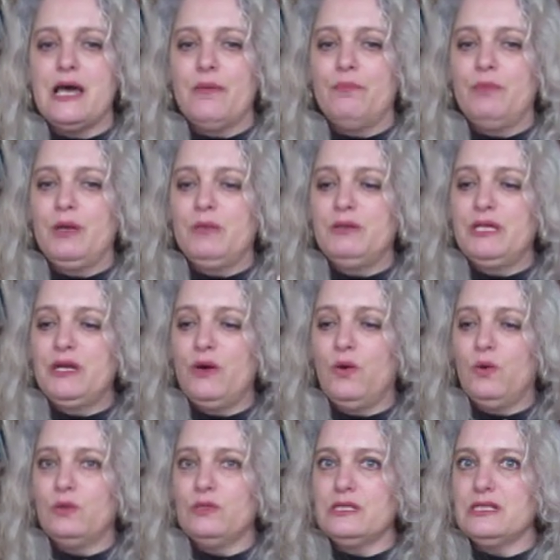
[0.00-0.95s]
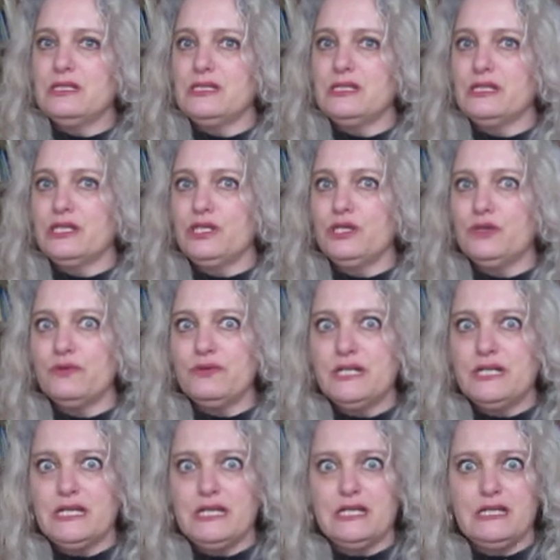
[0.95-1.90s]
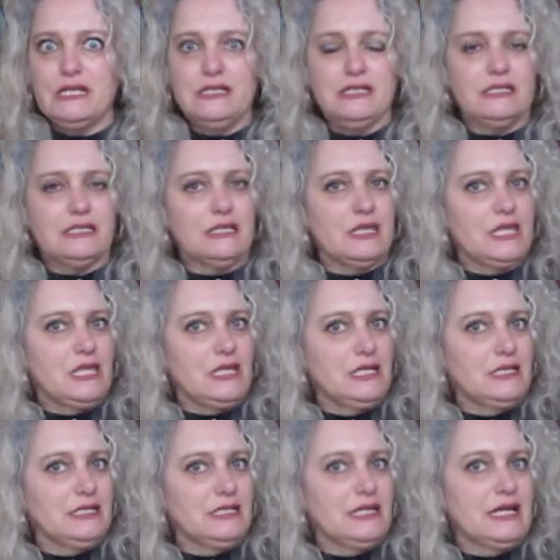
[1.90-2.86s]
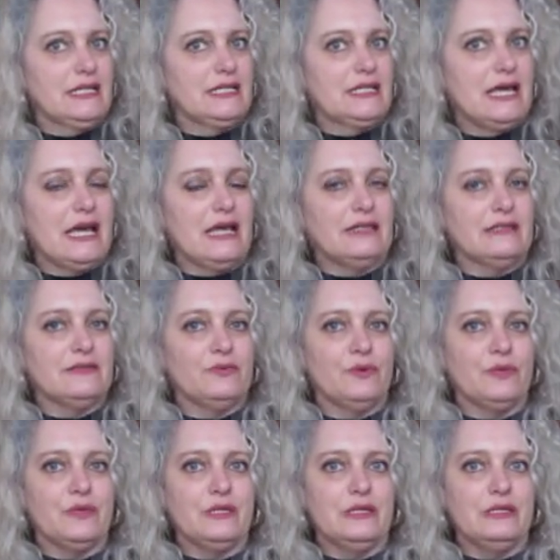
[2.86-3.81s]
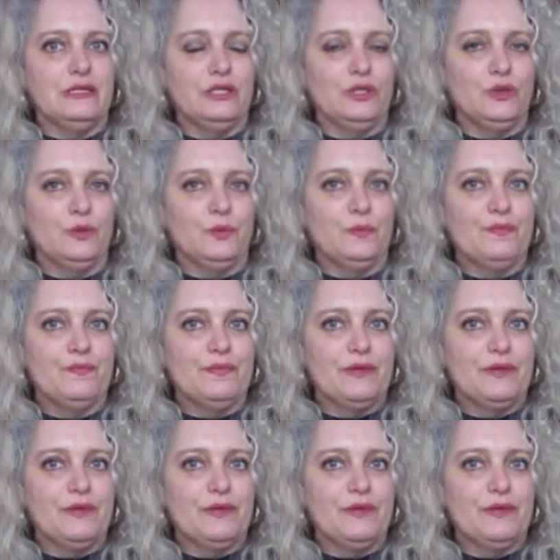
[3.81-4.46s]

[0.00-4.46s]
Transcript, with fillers: maybe old insecurities and things like that within you.